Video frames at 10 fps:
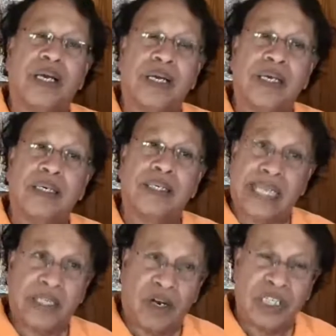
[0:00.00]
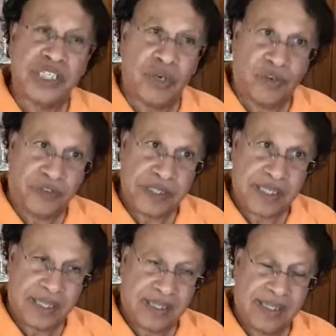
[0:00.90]
technology
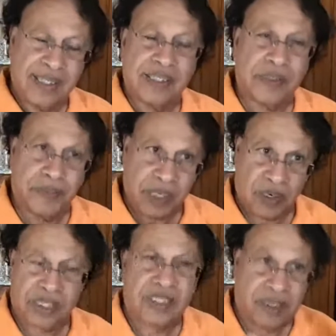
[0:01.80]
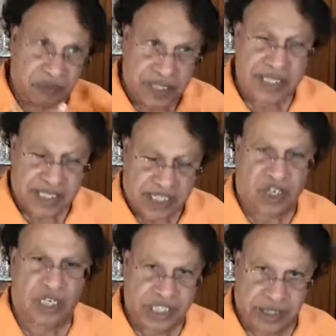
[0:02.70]
officer, because if it is
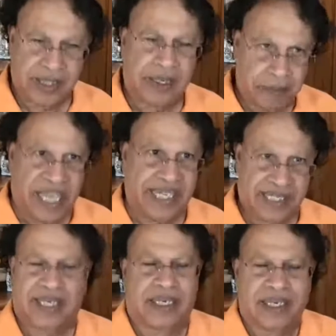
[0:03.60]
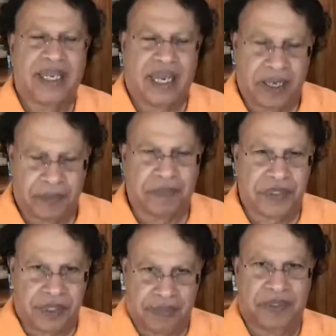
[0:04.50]
technology based, and
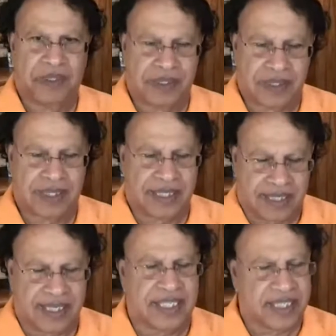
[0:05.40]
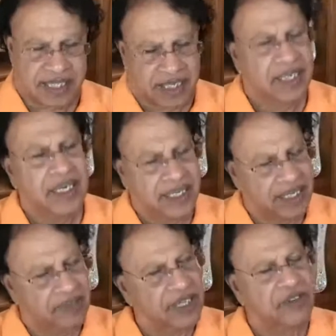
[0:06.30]
I'm suggesting,
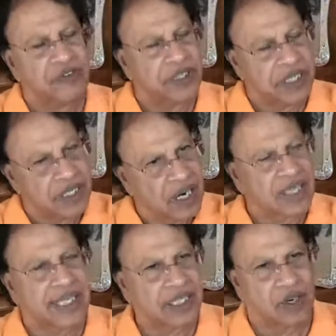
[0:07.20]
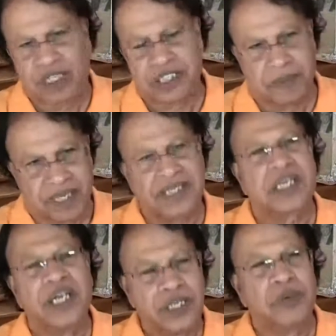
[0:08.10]
even if it is not technology
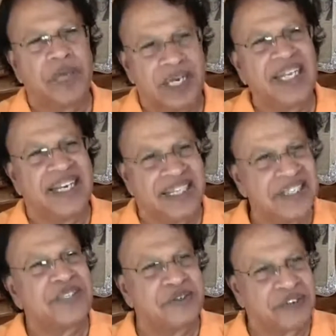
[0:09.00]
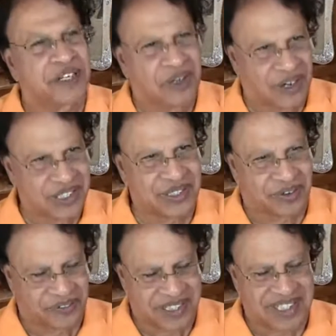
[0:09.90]
based, you may need a chief technology
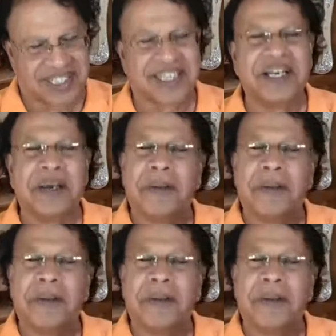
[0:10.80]
officer.